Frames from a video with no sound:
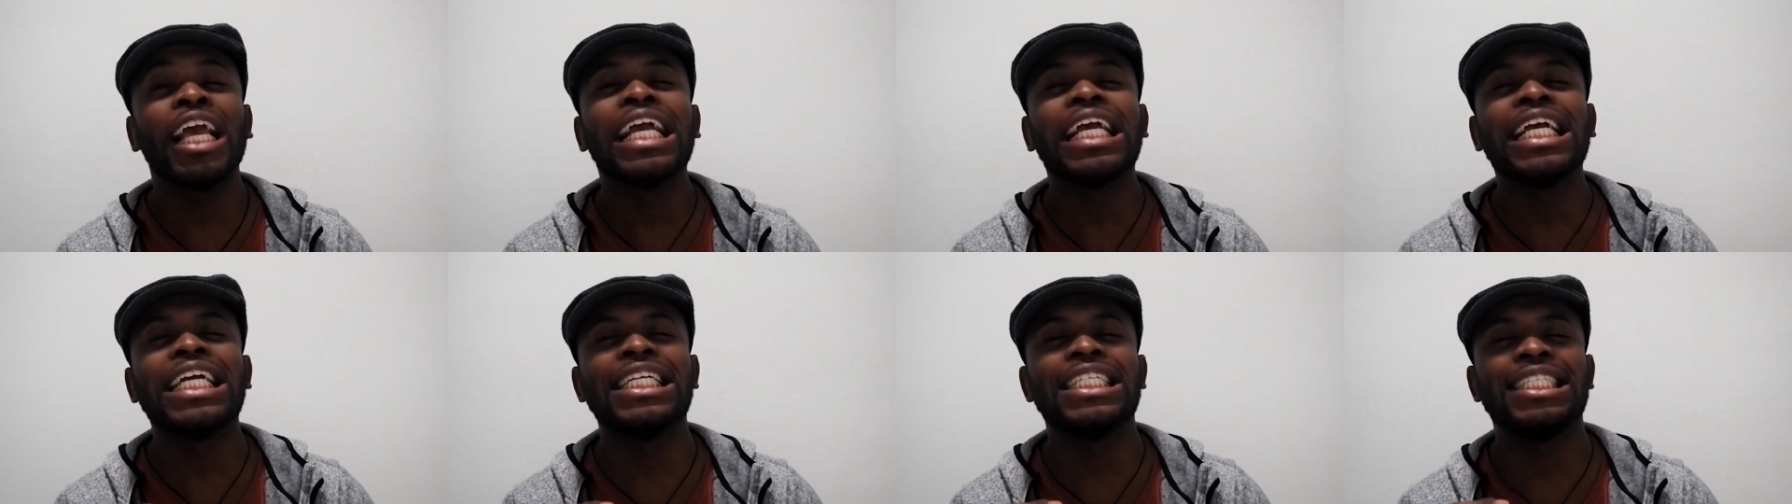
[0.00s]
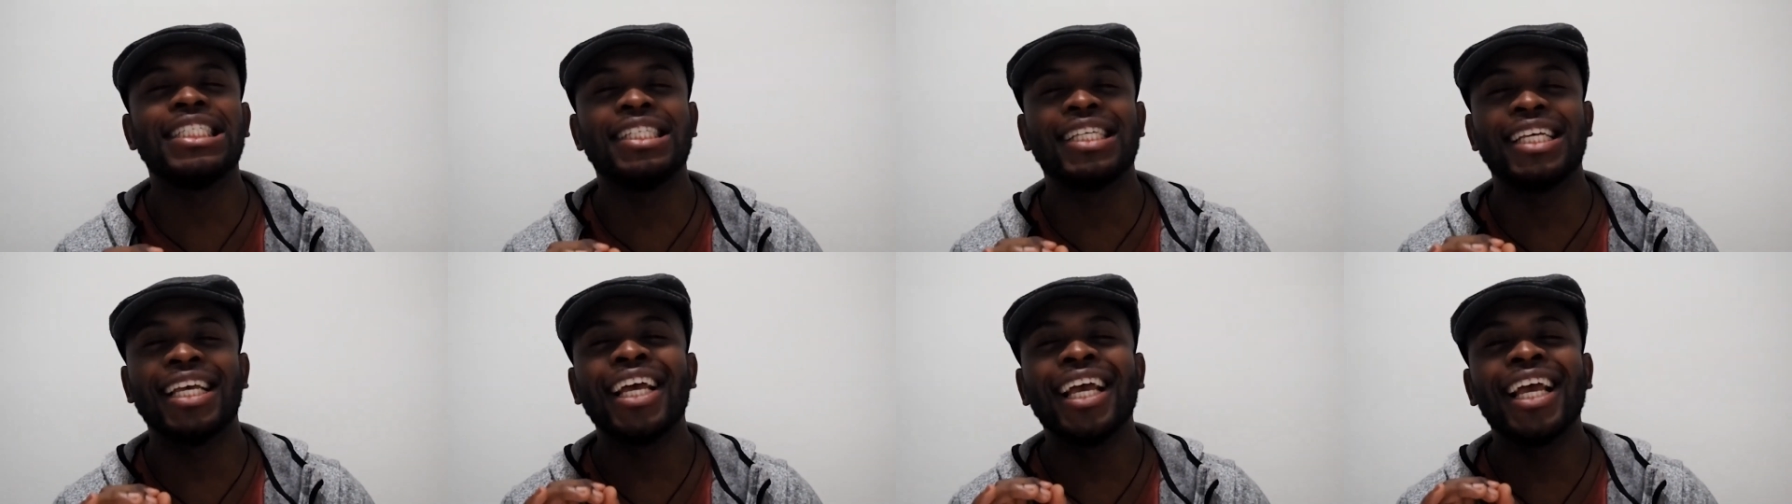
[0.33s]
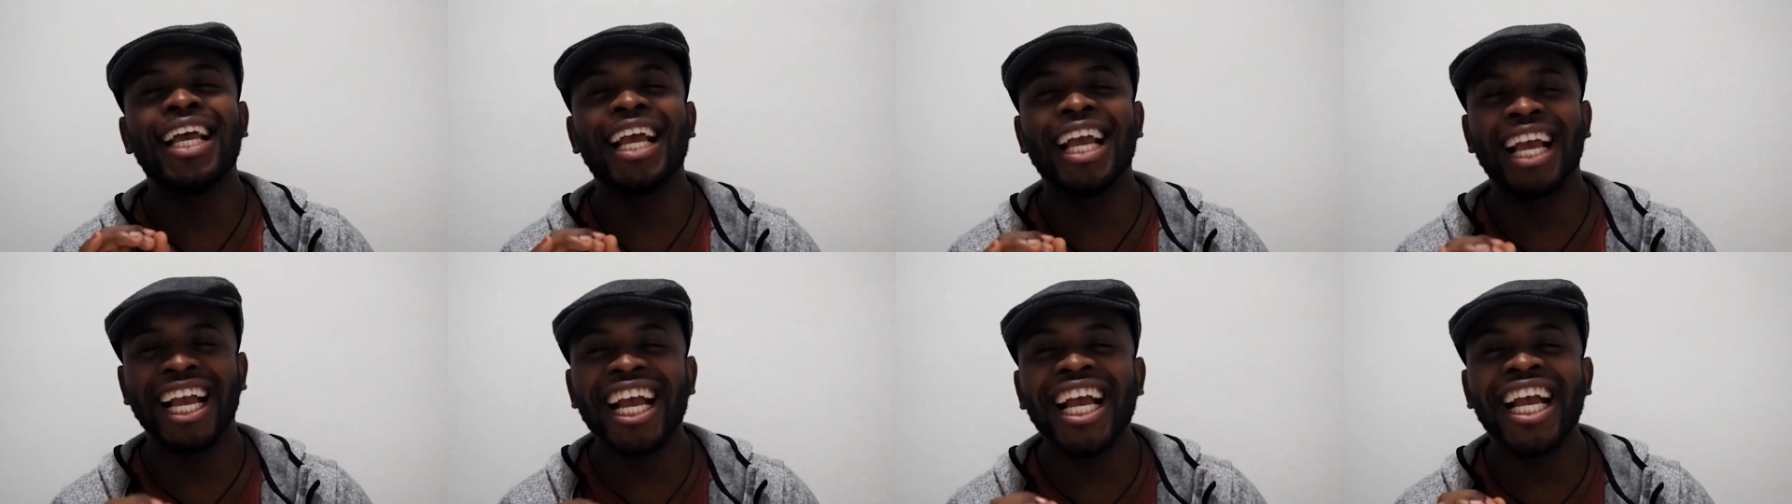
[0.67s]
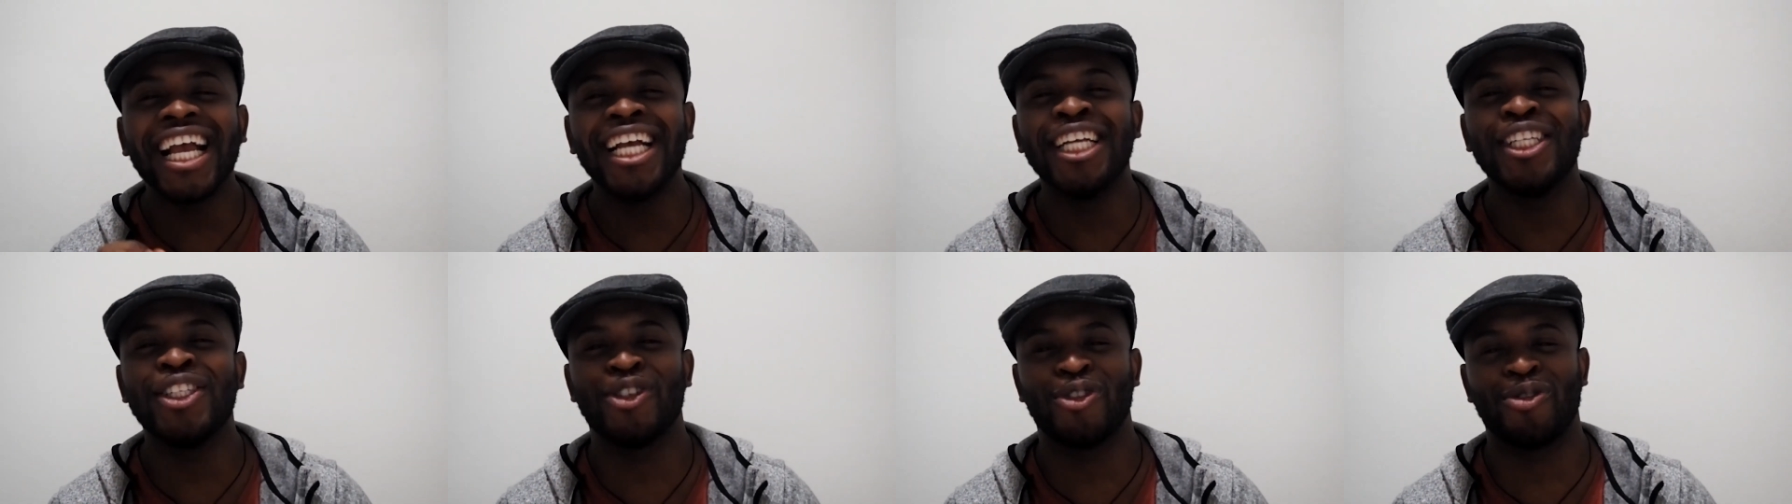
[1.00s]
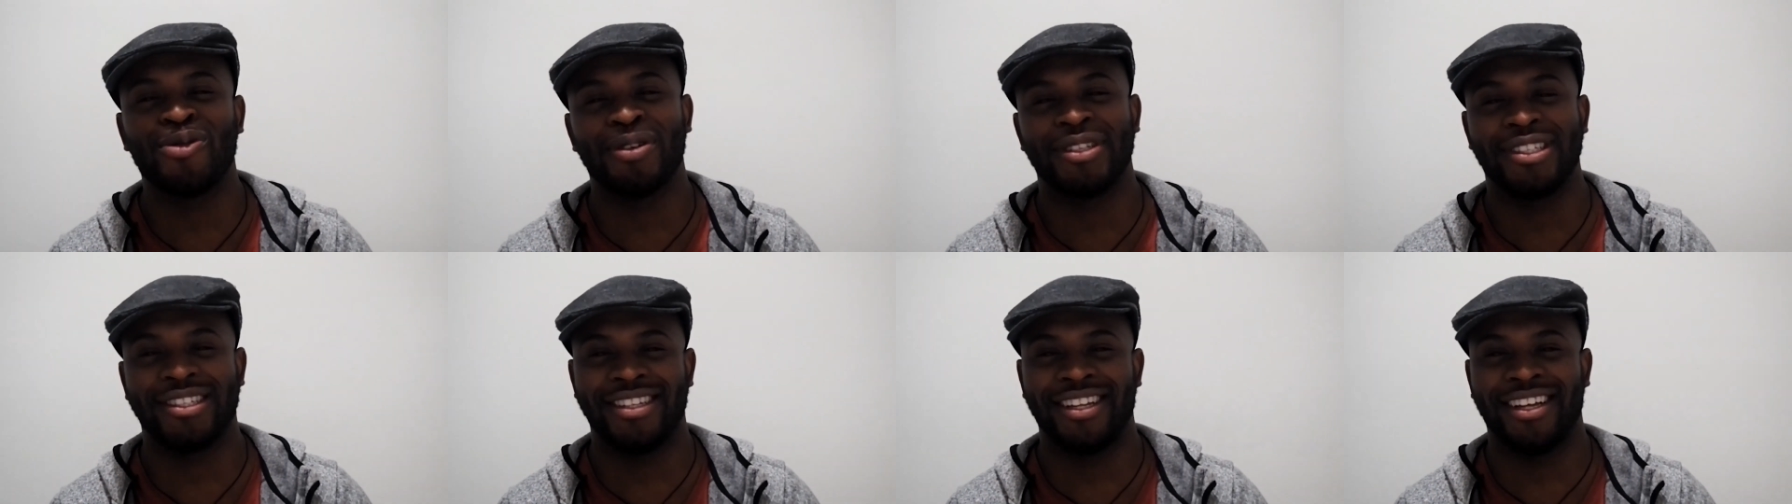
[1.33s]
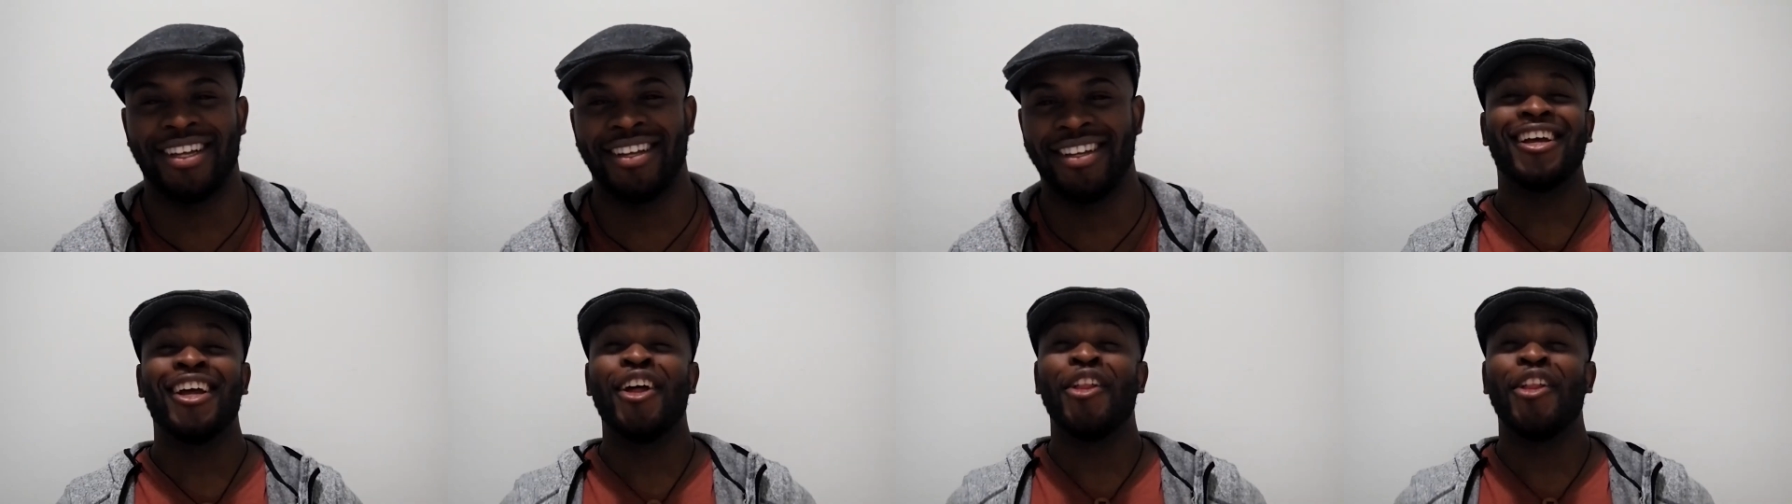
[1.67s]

is interesting.